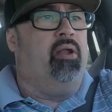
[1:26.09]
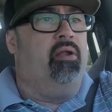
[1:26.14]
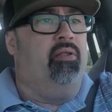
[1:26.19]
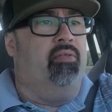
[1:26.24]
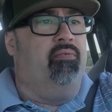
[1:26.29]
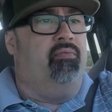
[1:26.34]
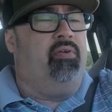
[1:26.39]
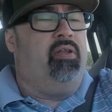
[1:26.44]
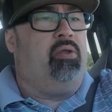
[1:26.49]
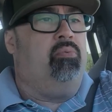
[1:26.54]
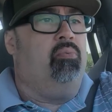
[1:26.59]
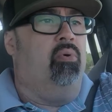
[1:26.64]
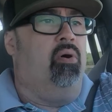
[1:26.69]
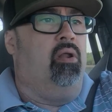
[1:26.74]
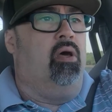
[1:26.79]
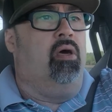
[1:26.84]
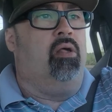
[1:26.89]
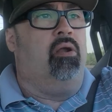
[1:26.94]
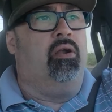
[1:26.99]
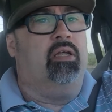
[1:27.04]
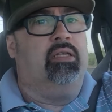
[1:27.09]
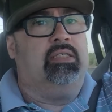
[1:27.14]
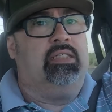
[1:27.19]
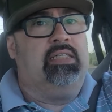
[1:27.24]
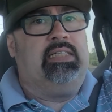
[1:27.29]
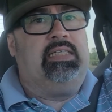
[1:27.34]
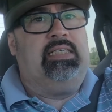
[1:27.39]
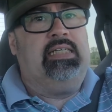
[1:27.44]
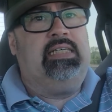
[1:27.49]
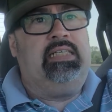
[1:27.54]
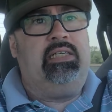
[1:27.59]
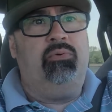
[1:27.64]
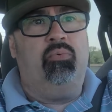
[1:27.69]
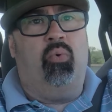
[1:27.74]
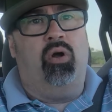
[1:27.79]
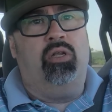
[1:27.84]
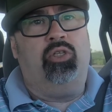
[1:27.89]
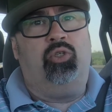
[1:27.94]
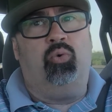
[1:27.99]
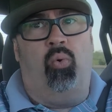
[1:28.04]
end of the 5100 is the
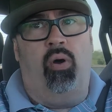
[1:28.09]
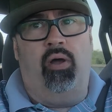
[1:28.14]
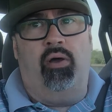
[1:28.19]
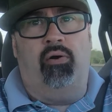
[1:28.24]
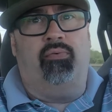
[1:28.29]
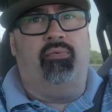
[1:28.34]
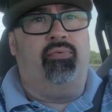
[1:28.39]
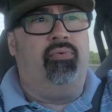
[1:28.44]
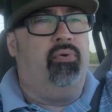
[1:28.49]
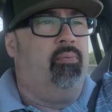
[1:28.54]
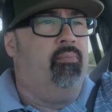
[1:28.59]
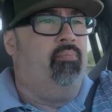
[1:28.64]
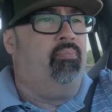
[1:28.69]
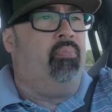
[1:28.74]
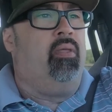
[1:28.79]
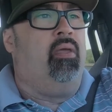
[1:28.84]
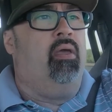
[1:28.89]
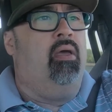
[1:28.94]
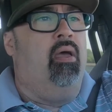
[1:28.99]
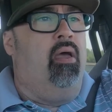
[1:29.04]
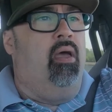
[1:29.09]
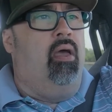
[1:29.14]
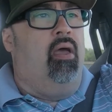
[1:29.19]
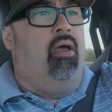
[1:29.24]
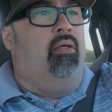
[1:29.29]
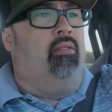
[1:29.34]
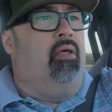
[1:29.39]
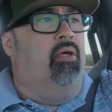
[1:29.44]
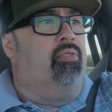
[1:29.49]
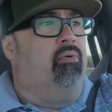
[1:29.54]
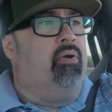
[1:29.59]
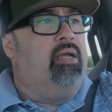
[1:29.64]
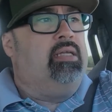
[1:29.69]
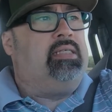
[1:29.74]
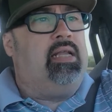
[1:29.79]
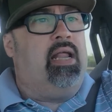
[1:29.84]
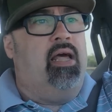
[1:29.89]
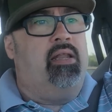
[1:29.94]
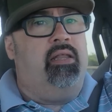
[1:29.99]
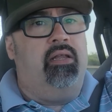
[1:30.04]
6112. Now, the
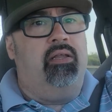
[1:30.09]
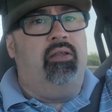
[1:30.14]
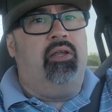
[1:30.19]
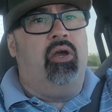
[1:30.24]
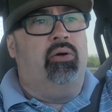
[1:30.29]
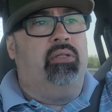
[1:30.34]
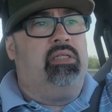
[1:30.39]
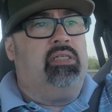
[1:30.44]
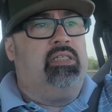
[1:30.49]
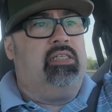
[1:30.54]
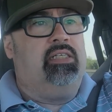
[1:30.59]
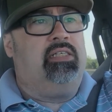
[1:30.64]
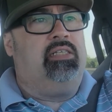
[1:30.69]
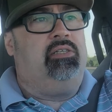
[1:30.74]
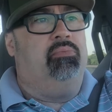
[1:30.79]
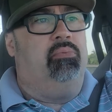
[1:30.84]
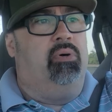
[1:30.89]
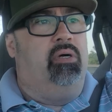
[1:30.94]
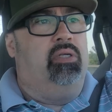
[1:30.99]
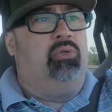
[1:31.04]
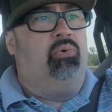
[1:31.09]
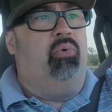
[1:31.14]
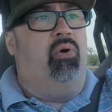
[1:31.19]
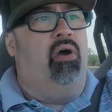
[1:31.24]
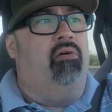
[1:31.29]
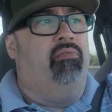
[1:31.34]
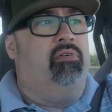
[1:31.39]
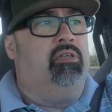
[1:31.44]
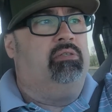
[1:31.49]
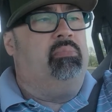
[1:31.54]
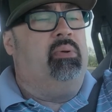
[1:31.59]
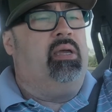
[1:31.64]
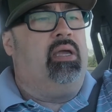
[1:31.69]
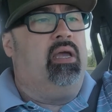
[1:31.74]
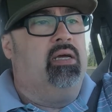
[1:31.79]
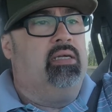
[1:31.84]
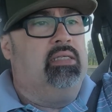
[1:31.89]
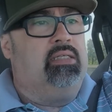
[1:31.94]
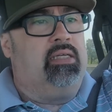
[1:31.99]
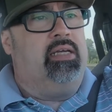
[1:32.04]
reason I didn't go with the 6112 is
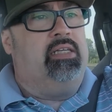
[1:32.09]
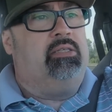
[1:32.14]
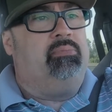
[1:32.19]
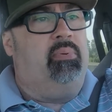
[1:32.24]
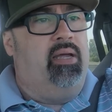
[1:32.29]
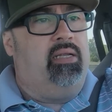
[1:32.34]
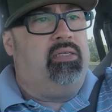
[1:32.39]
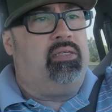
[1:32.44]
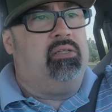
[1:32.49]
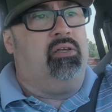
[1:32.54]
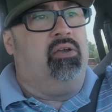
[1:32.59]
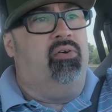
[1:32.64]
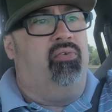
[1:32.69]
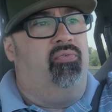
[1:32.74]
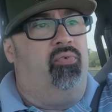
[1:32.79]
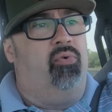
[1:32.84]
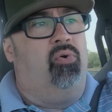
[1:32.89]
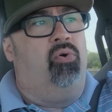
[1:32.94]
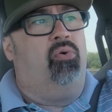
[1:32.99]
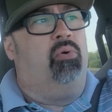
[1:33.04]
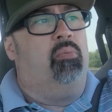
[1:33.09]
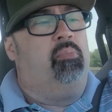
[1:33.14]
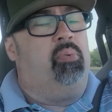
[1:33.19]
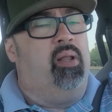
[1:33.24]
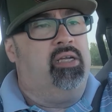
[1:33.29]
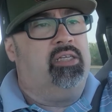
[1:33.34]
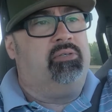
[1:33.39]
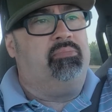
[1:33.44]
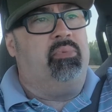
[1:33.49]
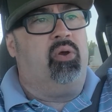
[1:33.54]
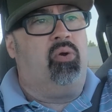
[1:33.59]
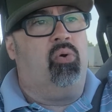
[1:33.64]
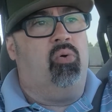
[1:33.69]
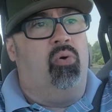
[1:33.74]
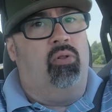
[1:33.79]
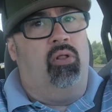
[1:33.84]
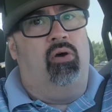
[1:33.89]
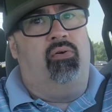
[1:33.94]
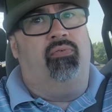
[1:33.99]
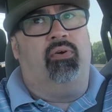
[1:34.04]
because it's basically a full replacement
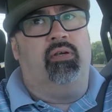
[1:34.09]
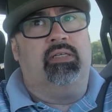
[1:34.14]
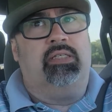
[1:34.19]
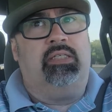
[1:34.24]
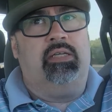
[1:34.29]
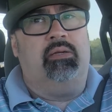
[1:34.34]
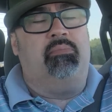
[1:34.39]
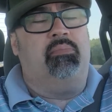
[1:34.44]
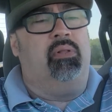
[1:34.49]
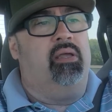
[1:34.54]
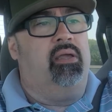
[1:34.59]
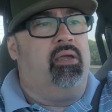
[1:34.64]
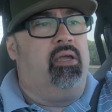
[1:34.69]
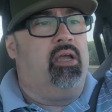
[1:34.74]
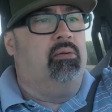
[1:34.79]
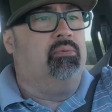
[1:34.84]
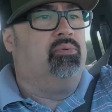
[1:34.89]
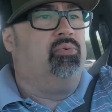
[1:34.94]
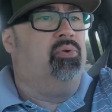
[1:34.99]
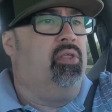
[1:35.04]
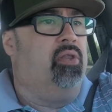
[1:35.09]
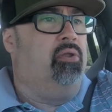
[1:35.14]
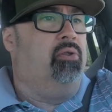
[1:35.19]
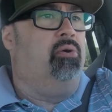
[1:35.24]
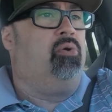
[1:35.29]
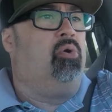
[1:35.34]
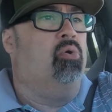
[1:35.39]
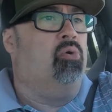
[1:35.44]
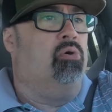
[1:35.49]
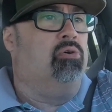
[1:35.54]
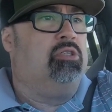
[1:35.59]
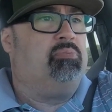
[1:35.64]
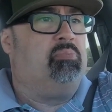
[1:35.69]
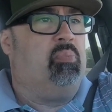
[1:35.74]
coilover assembly. It comes with a new coil